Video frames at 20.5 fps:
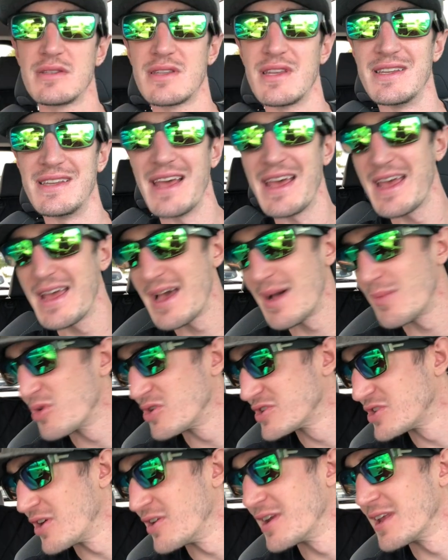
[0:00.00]
Today I'm
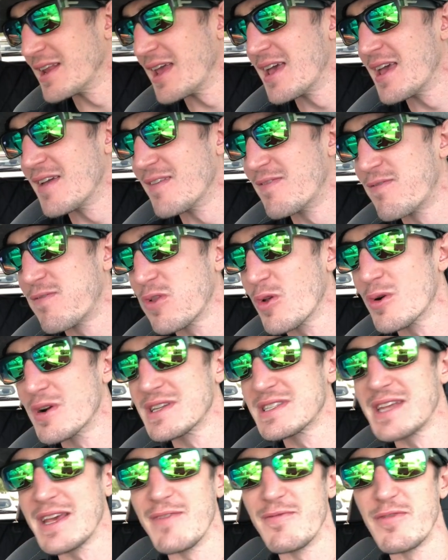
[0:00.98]
returning a
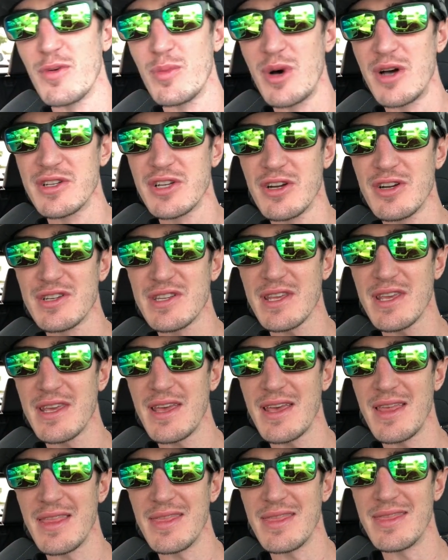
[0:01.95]
Florida State football
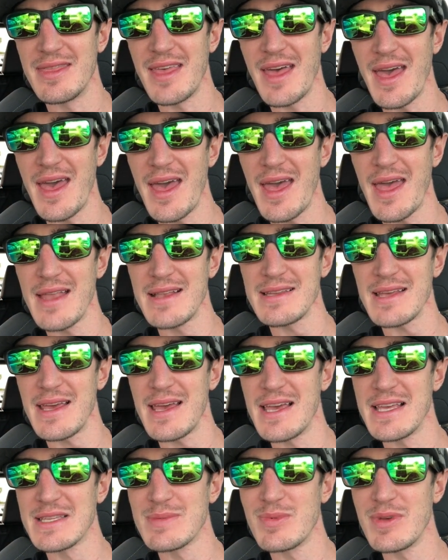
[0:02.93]
jersey that
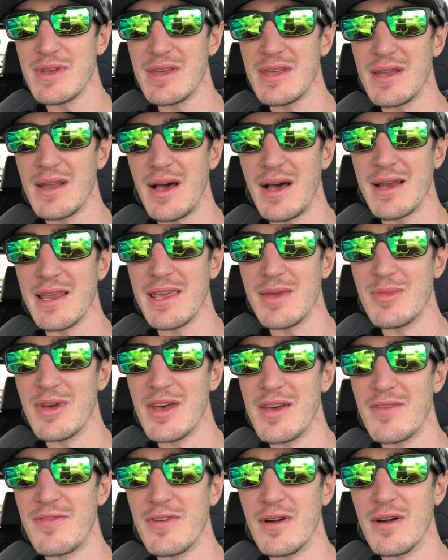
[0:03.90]
has been on
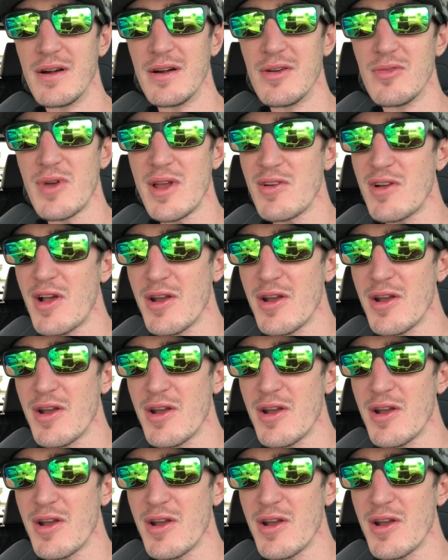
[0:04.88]
eBay for right